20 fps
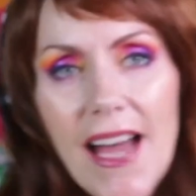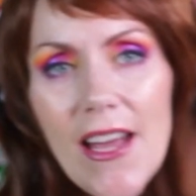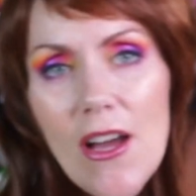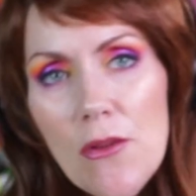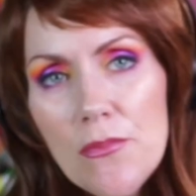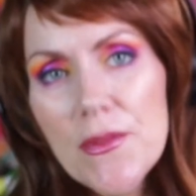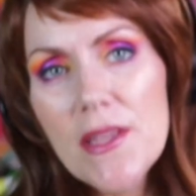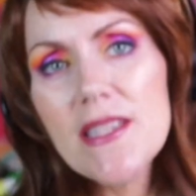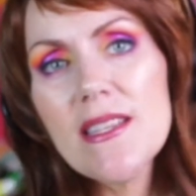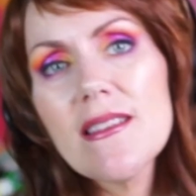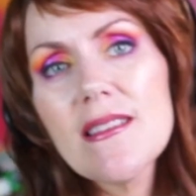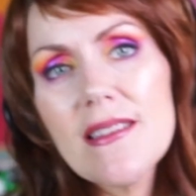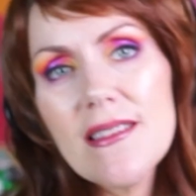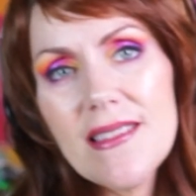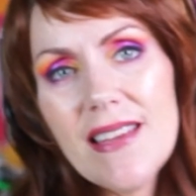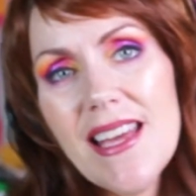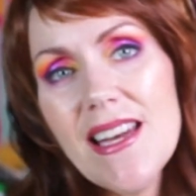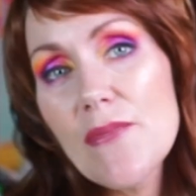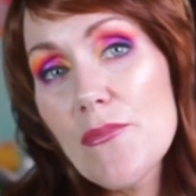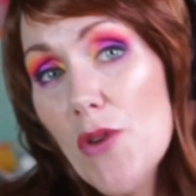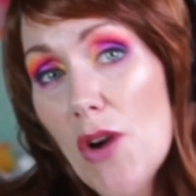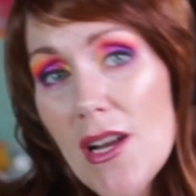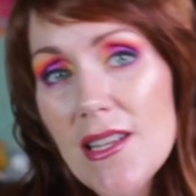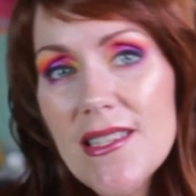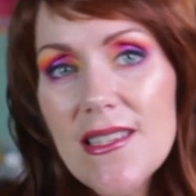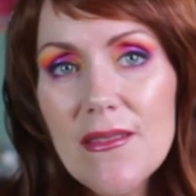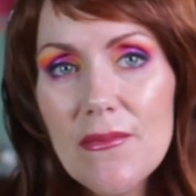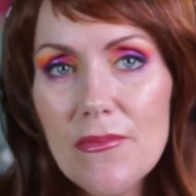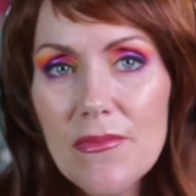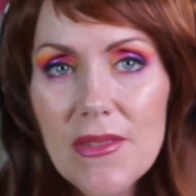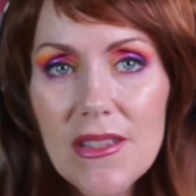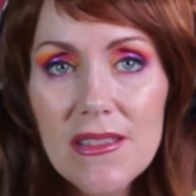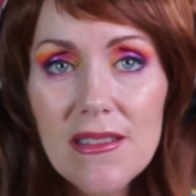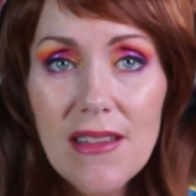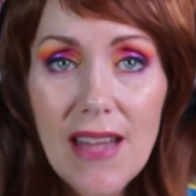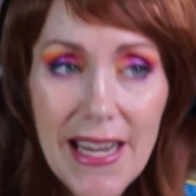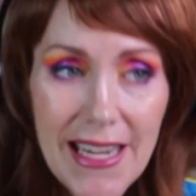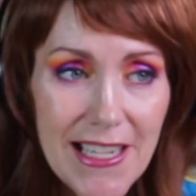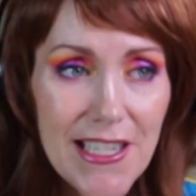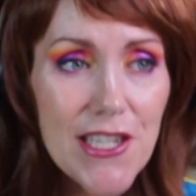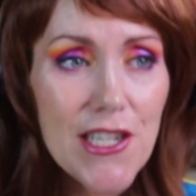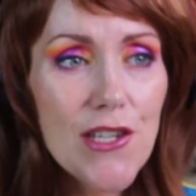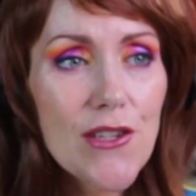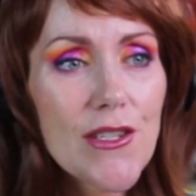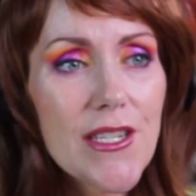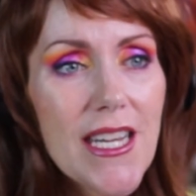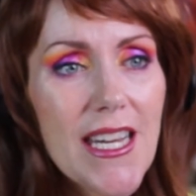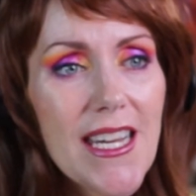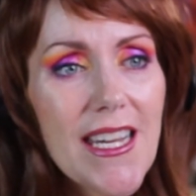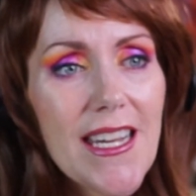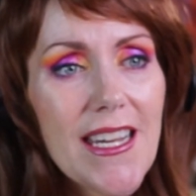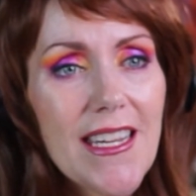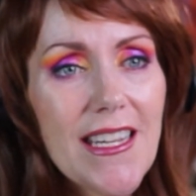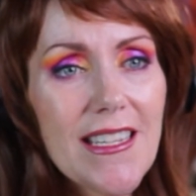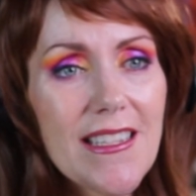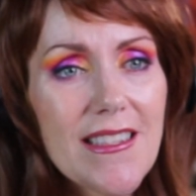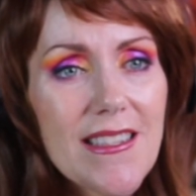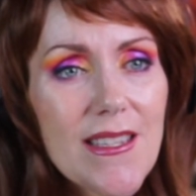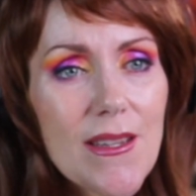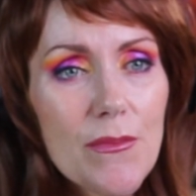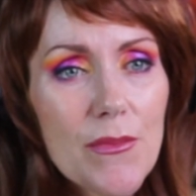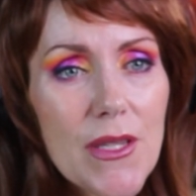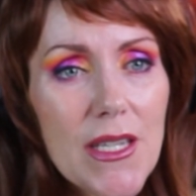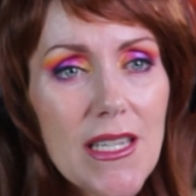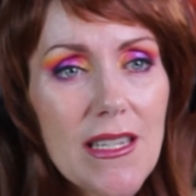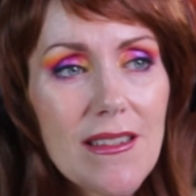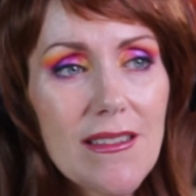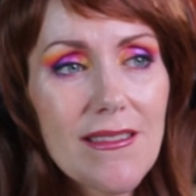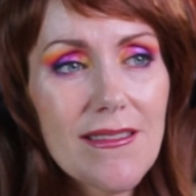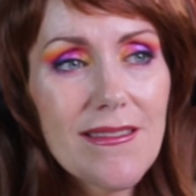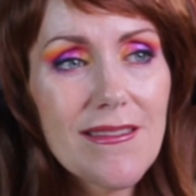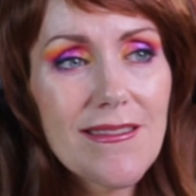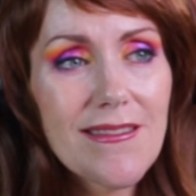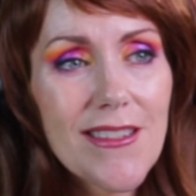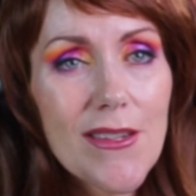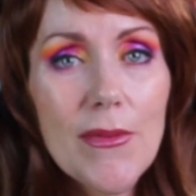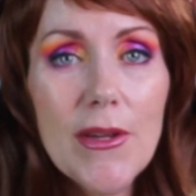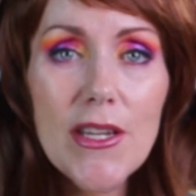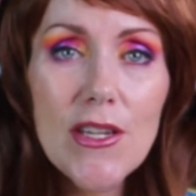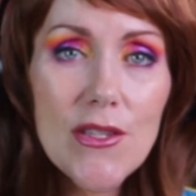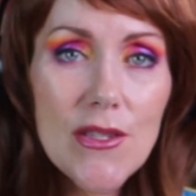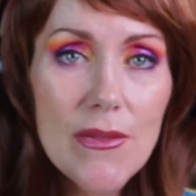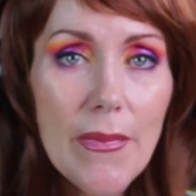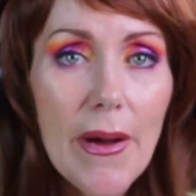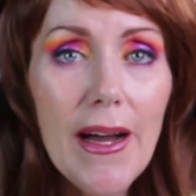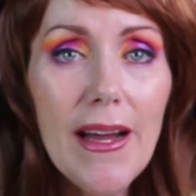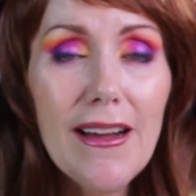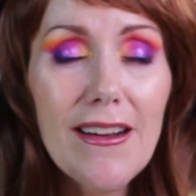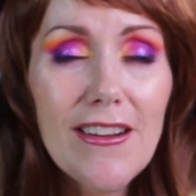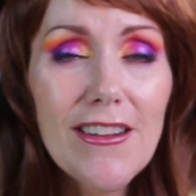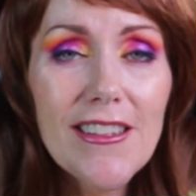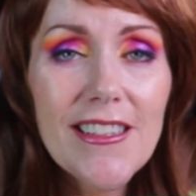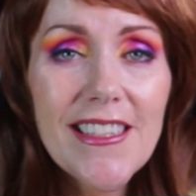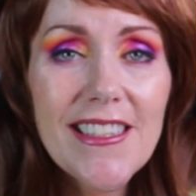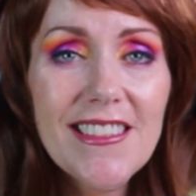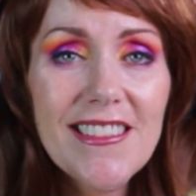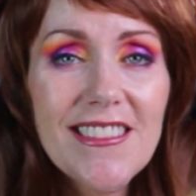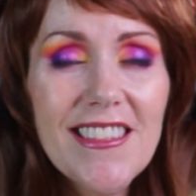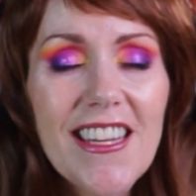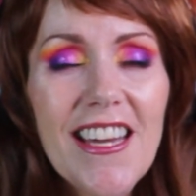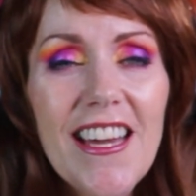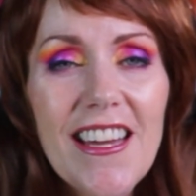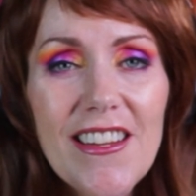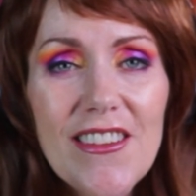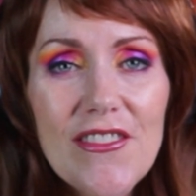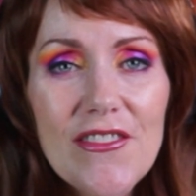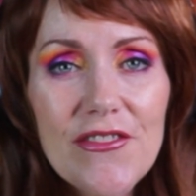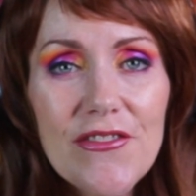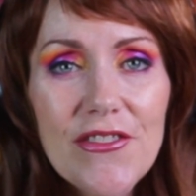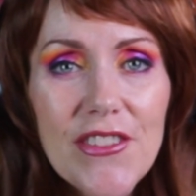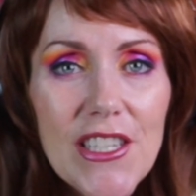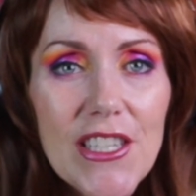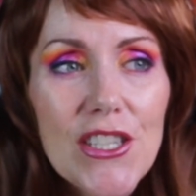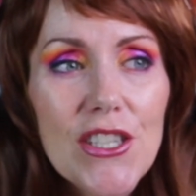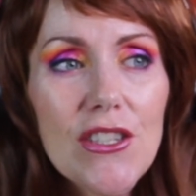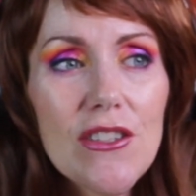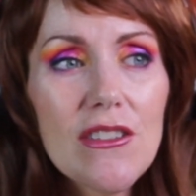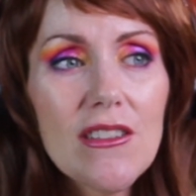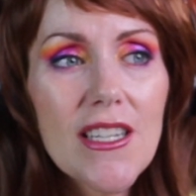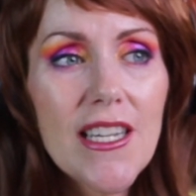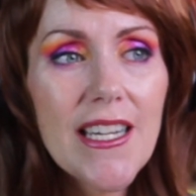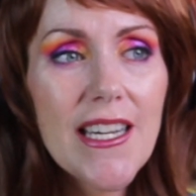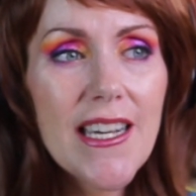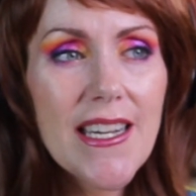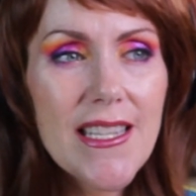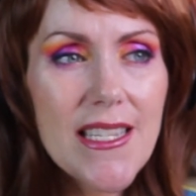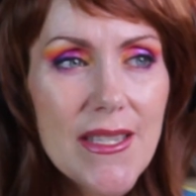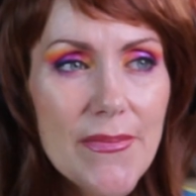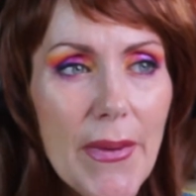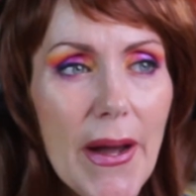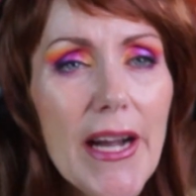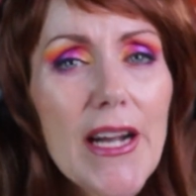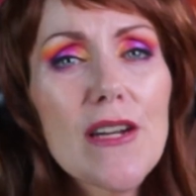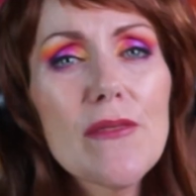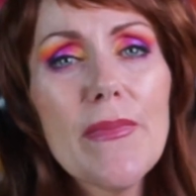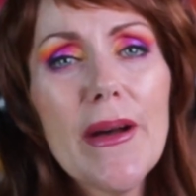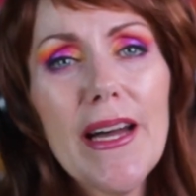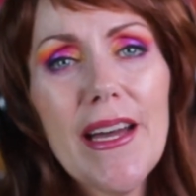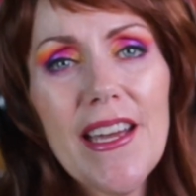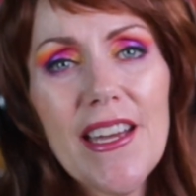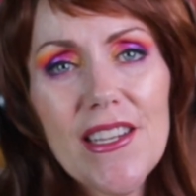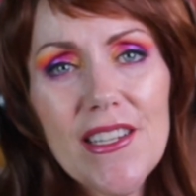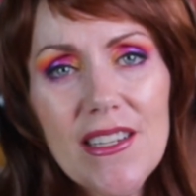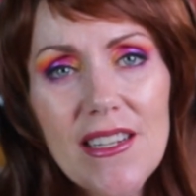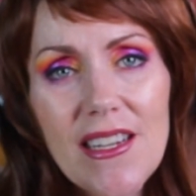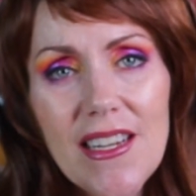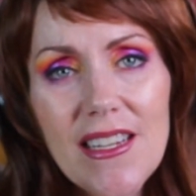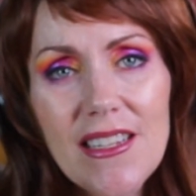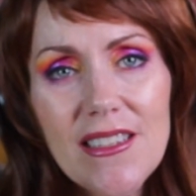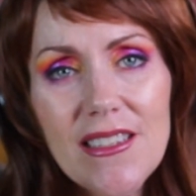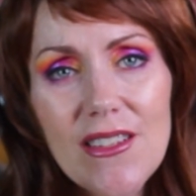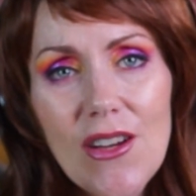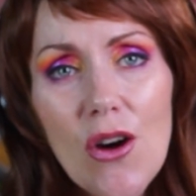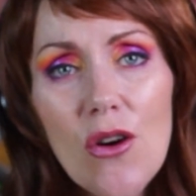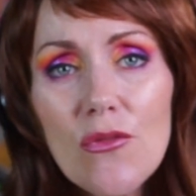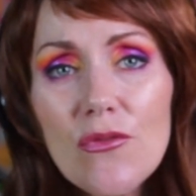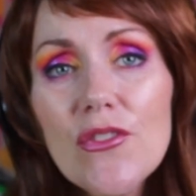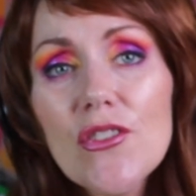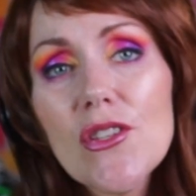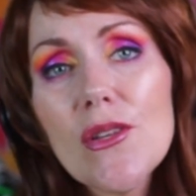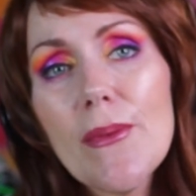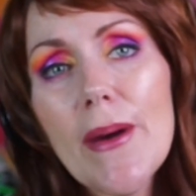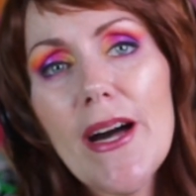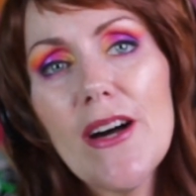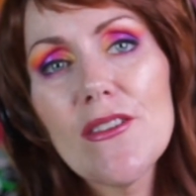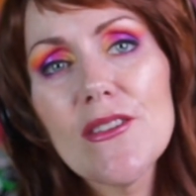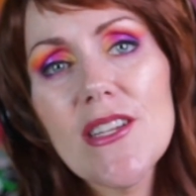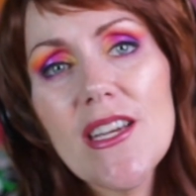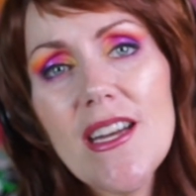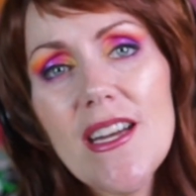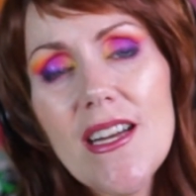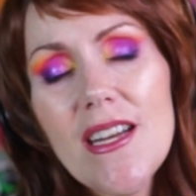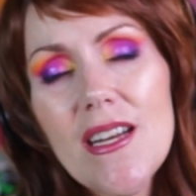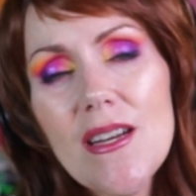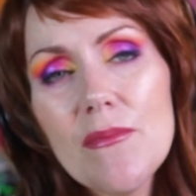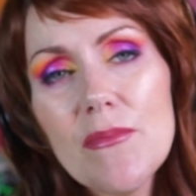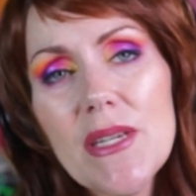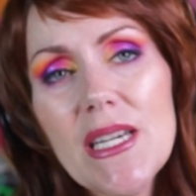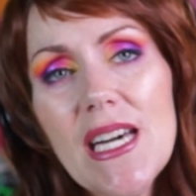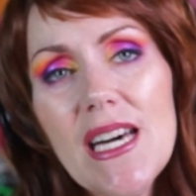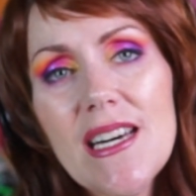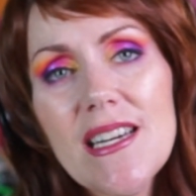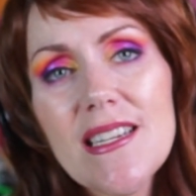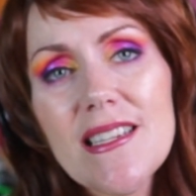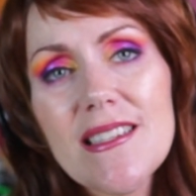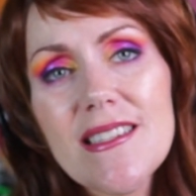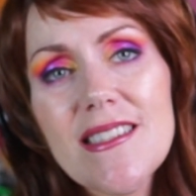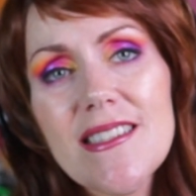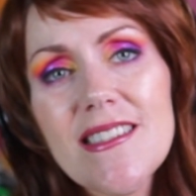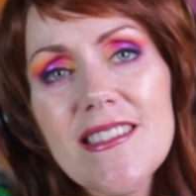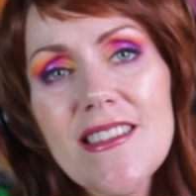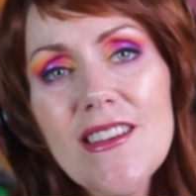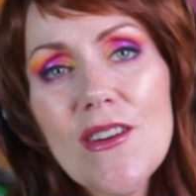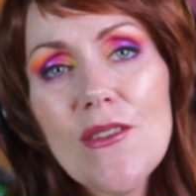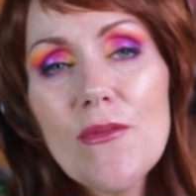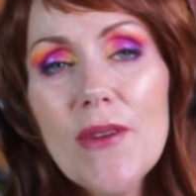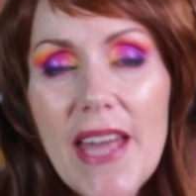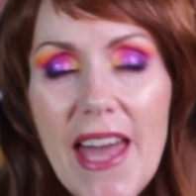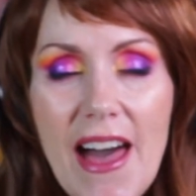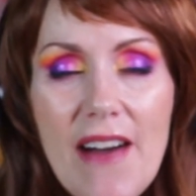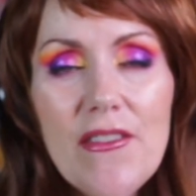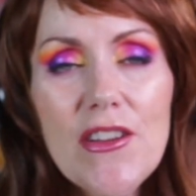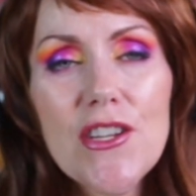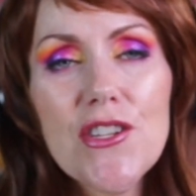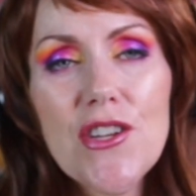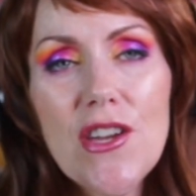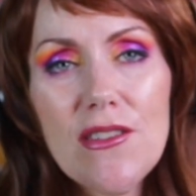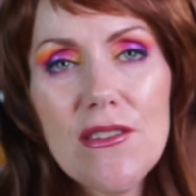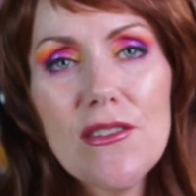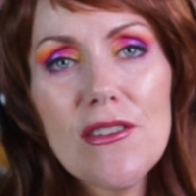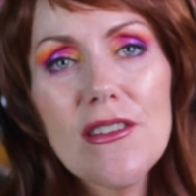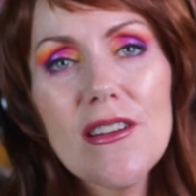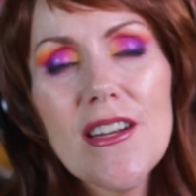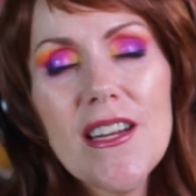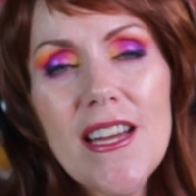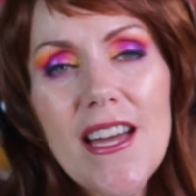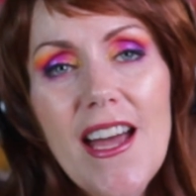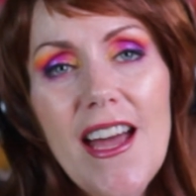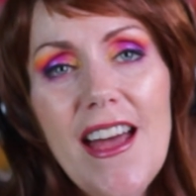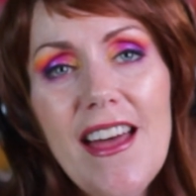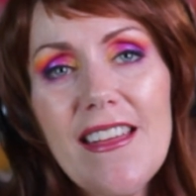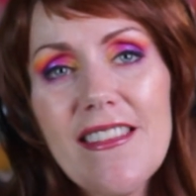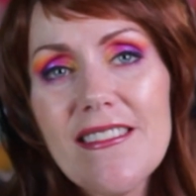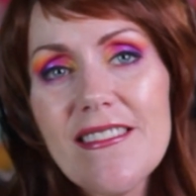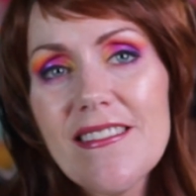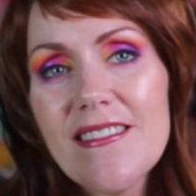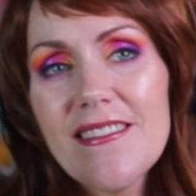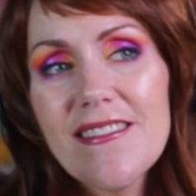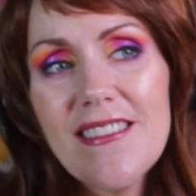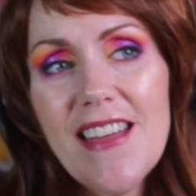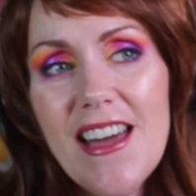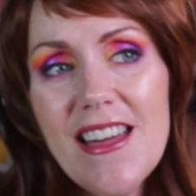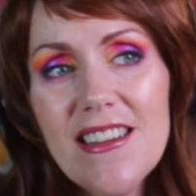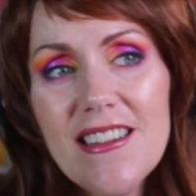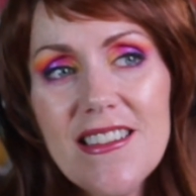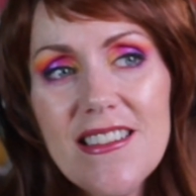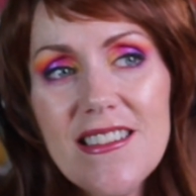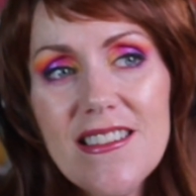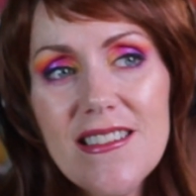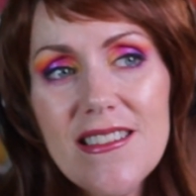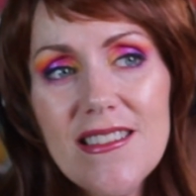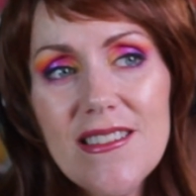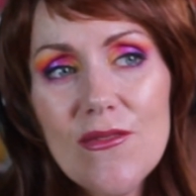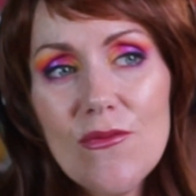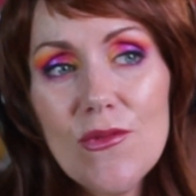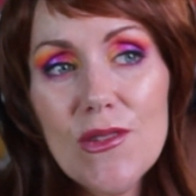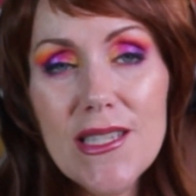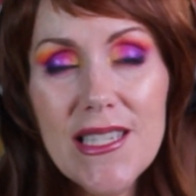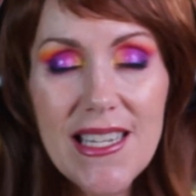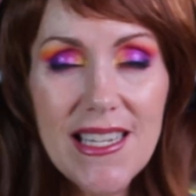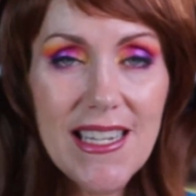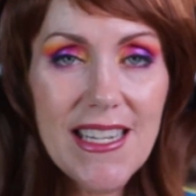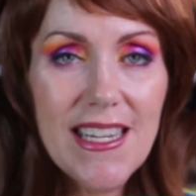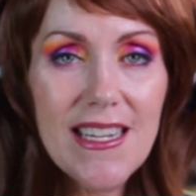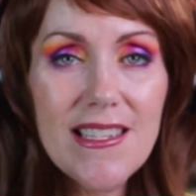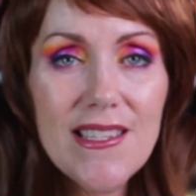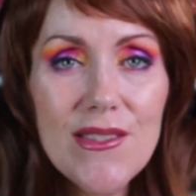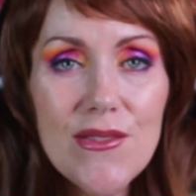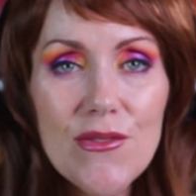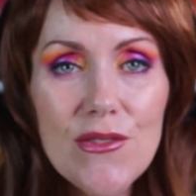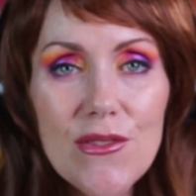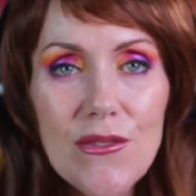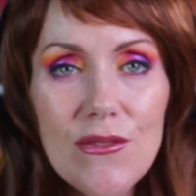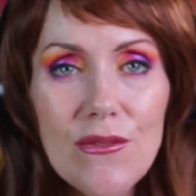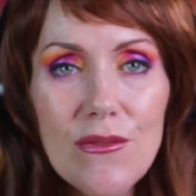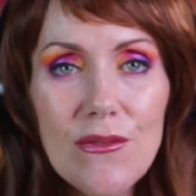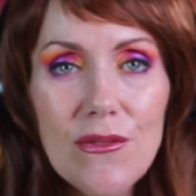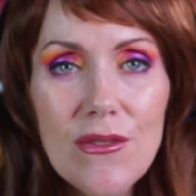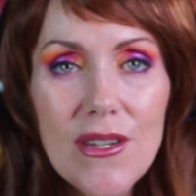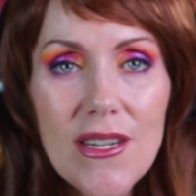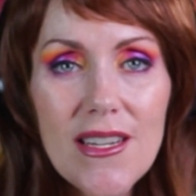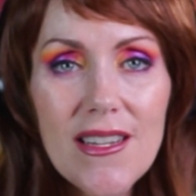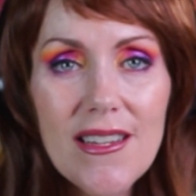I hope that this has kind of brought some light to your day and something to make you smile and feel inspired by and hopeful about, because we have each other, and that is what's going to get us through